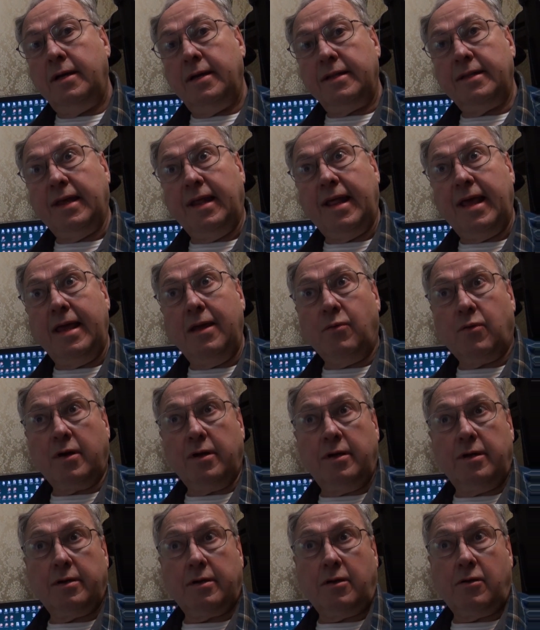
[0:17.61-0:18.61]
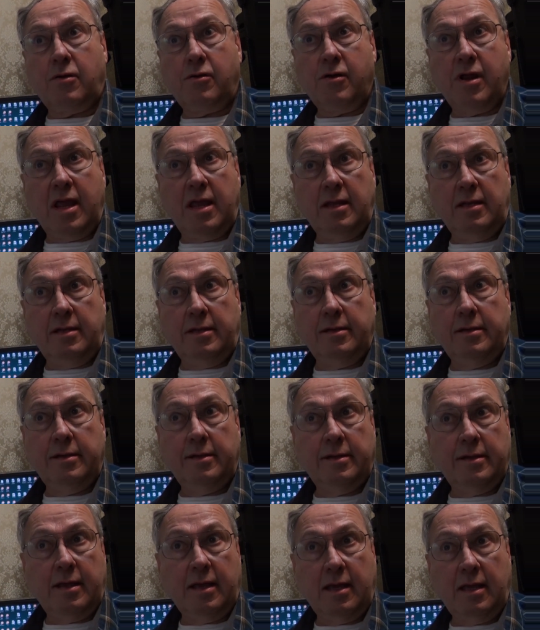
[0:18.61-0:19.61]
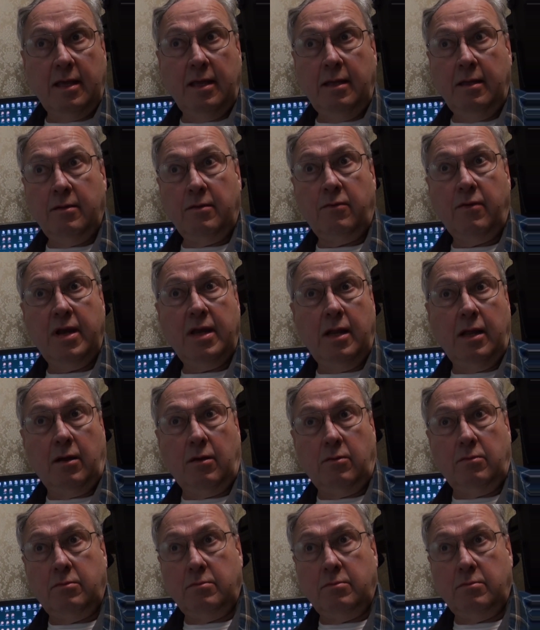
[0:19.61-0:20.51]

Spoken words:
Today we're going to create a radio.